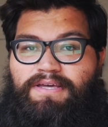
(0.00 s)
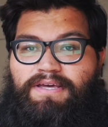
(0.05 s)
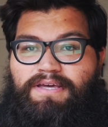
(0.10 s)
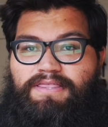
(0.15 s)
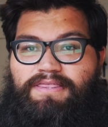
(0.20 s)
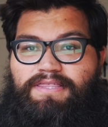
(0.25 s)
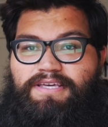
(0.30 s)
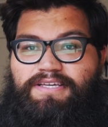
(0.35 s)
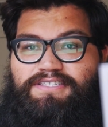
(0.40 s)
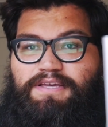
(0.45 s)

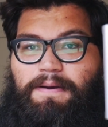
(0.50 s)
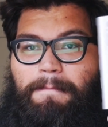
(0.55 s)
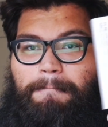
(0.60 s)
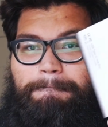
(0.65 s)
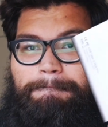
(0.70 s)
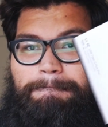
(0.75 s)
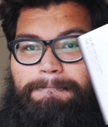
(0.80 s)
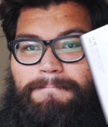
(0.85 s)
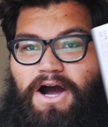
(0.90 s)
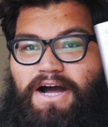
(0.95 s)
this
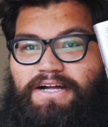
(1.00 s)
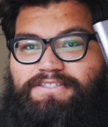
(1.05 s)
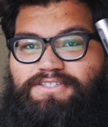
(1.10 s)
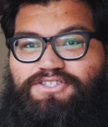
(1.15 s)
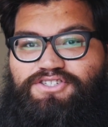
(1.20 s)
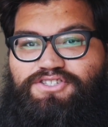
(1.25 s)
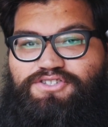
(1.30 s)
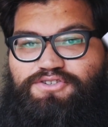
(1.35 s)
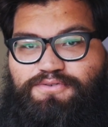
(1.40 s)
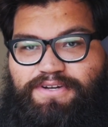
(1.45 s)

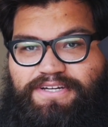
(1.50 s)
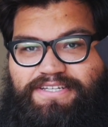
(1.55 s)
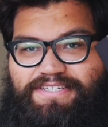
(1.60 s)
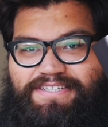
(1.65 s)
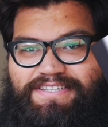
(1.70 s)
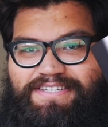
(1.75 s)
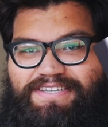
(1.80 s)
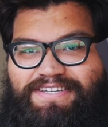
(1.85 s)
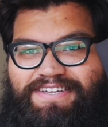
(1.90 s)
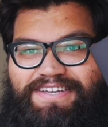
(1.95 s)

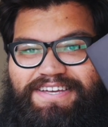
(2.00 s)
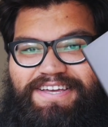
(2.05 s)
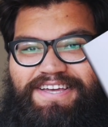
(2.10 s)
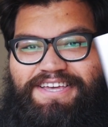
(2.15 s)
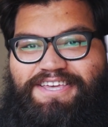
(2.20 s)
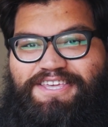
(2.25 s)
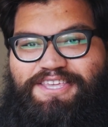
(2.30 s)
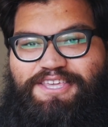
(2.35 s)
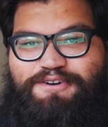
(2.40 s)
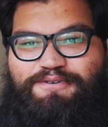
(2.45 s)
monstrous
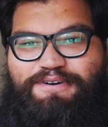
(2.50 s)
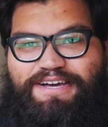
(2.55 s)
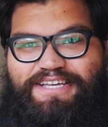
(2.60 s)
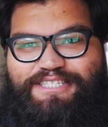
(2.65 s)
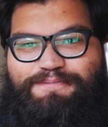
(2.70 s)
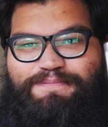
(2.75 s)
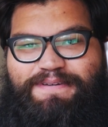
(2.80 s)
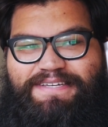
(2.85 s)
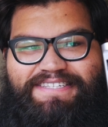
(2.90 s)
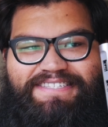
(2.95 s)

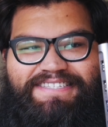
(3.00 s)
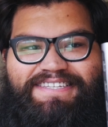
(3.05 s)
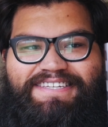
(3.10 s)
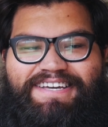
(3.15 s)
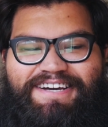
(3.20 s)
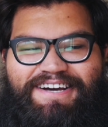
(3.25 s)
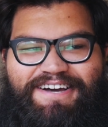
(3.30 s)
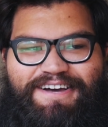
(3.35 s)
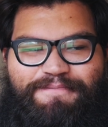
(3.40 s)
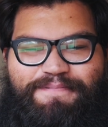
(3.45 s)

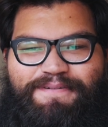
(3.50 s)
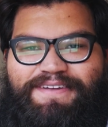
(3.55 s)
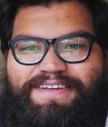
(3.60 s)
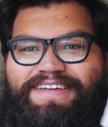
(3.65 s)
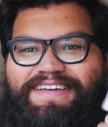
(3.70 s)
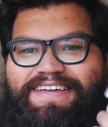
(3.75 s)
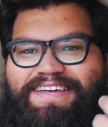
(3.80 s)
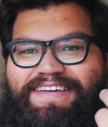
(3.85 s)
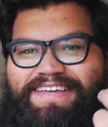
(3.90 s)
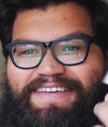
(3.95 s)
USB-C hub
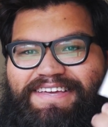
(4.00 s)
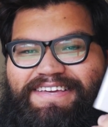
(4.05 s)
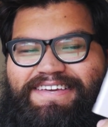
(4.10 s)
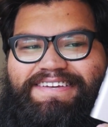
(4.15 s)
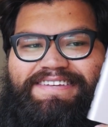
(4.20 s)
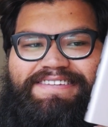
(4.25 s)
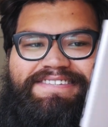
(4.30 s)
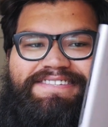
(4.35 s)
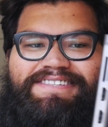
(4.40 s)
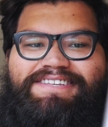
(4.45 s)

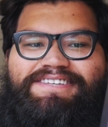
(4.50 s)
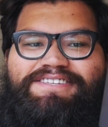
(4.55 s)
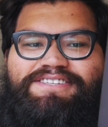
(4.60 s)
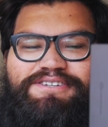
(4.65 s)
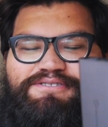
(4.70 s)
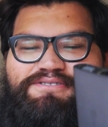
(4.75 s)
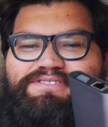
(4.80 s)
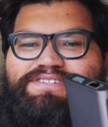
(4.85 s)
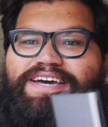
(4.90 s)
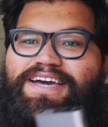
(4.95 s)
is the
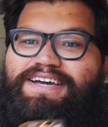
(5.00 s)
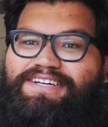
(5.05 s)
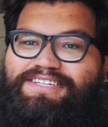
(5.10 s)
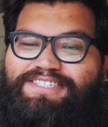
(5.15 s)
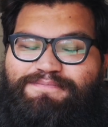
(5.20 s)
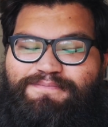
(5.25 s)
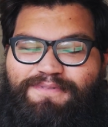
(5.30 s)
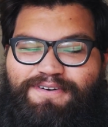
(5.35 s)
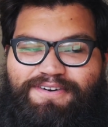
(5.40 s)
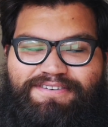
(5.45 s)

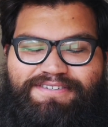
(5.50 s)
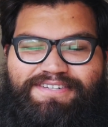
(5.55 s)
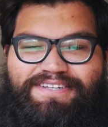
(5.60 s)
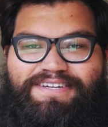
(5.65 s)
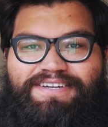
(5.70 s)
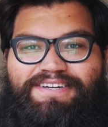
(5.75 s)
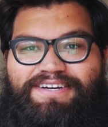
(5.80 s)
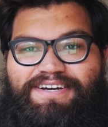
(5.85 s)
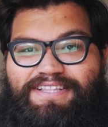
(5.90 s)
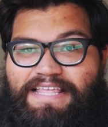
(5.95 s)
UtechSmart
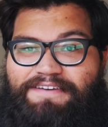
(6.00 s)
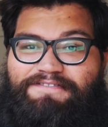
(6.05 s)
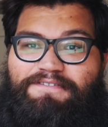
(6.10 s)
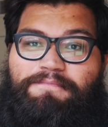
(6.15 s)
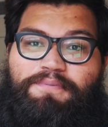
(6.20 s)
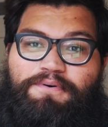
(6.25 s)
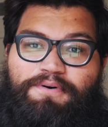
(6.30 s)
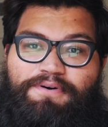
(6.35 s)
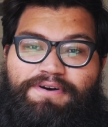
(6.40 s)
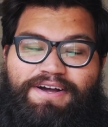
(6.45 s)

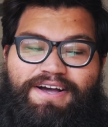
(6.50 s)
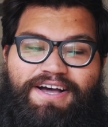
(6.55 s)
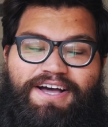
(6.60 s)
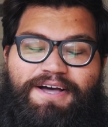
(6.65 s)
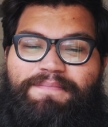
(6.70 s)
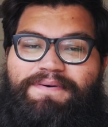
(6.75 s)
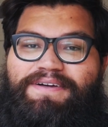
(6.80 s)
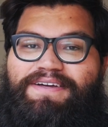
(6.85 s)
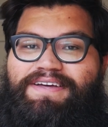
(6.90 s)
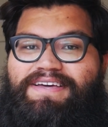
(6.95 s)
11-port
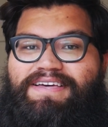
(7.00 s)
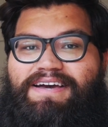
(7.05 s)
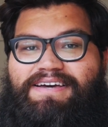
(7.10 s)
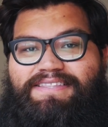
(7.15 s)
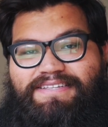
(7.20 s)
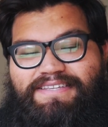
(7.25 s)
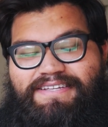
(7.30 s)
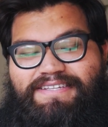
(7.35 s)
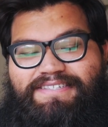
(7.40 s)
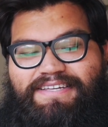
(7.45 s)
hub that
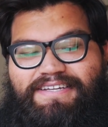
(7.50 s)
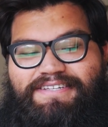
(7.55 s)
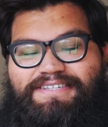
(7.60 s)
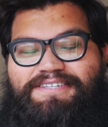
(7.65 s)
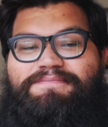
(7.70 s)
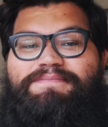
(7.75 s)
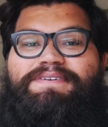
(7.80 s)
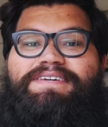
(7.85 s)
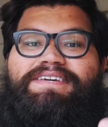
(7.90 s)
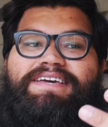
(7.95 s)
they did send
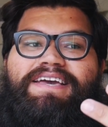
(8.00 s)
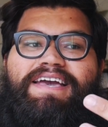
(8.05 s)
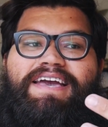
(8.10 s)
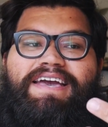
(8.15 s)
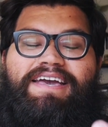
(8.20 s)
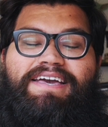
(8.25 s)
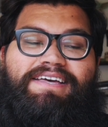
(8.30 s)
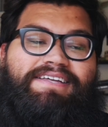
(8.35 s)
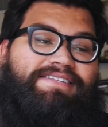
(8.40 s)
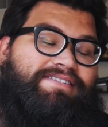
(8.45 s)
to me,
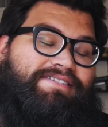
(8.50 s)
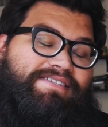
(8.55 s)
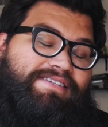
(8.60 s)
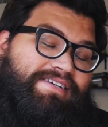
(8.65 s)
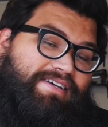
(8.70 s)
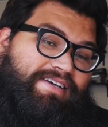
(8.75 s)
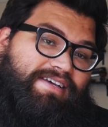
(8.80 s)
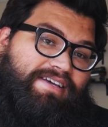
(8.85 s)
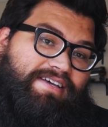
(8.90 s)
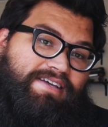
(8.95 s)
and
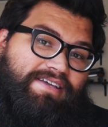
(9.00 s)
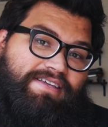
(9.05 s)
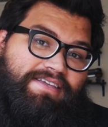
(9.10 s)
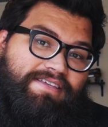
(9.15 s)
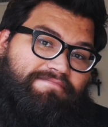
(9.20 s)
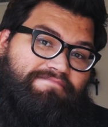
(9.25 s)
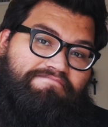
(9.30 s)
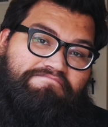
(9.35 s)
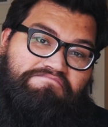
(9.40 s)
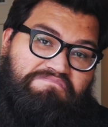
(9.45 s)

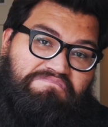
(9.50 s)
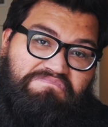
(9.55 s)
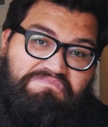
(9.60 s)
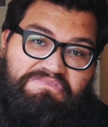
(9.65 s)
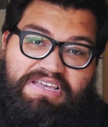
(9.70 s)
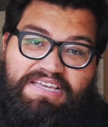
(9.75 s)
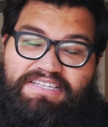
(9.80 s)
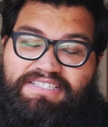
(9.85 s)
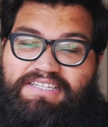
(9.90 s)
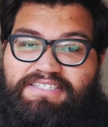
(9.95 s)

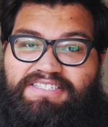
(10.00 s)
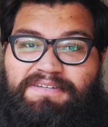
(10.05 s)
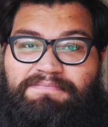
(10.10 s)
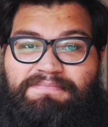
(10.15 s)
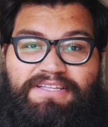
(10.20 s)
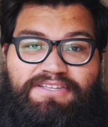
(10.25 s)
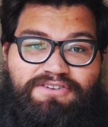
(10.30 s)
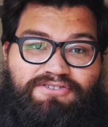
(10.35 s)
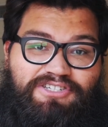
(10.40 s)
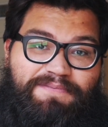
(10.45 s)
is it something
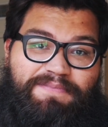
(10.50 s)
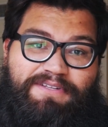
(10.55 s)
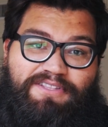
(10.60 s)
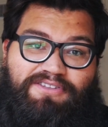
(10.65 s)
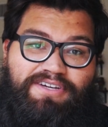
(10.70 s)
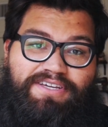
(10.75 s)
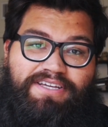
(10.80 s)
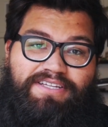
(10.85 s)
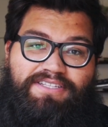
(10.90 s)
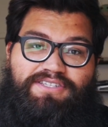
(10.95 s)
that you should be
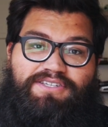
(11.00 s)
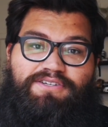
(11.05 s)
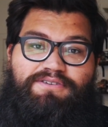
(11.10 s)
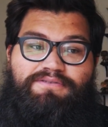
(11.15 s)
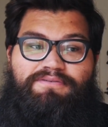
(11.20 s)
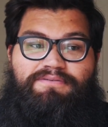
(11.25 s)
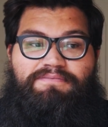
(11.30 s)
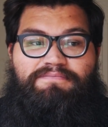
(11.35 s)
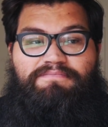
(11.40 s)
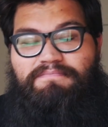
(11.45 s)
looking
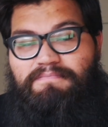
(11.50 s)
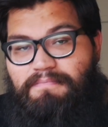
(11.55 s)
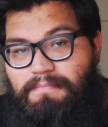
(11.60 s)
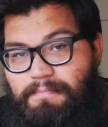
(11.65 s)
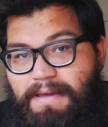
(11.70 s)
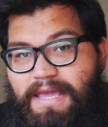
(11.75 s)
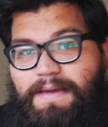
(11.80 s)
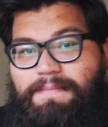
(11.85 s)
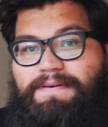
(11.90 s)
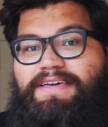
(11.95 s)
into?
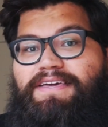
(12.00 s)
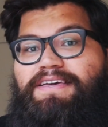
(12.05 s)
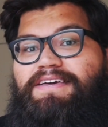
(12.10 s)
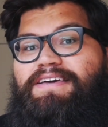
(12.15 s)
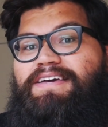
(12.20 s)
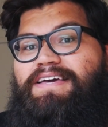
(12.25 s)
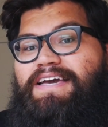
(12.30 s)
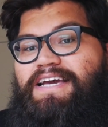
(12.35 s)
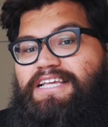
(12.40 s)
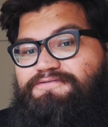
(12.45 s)
Maybe.
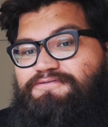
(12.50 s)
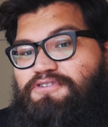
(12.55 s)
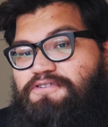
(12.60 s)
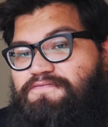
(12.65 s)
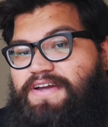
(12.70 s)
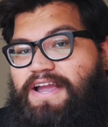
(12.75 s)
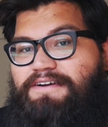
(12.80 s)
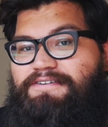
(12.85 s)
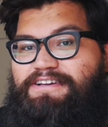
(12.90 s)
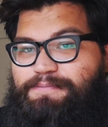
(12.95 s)
It's for
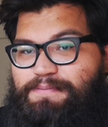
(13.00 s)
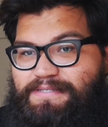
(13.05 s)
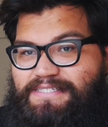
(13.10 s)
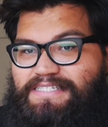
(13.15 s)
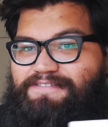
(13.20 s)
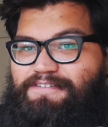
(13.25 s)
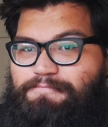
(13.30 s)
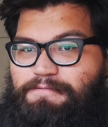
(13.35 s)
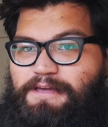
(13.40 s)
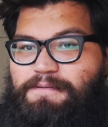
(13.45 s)
very
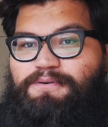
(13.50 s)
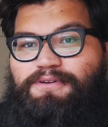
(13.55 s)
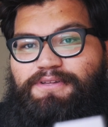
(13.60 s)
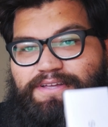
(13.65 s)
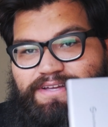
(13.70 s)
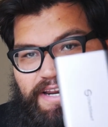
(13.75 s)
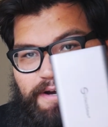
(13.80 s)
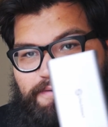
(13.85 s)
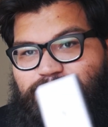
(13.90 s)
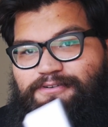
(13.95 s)
specific people,
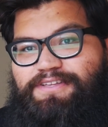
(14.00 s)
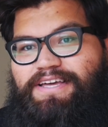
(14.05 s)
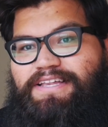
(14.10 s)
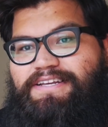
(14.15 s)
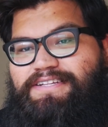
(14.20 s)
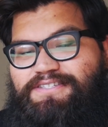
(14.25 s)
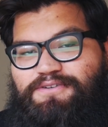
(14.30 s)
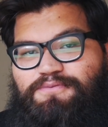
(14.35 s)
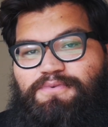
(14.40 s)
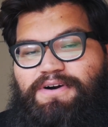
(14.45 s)
and I will get
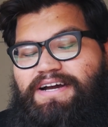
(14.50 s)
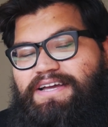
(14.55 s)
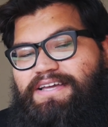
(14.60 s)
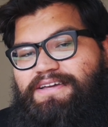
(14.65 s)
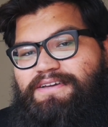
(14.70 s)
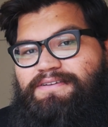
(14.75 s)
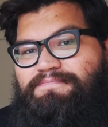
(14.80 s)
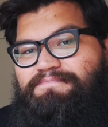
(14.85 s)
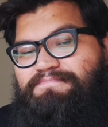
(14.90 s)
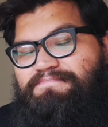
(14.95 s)
into why
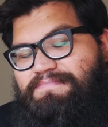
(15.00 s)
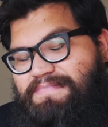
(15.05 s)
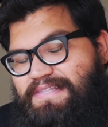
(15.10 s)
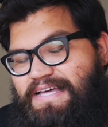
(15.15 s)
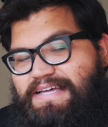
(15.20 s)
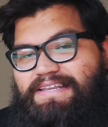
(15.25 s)
that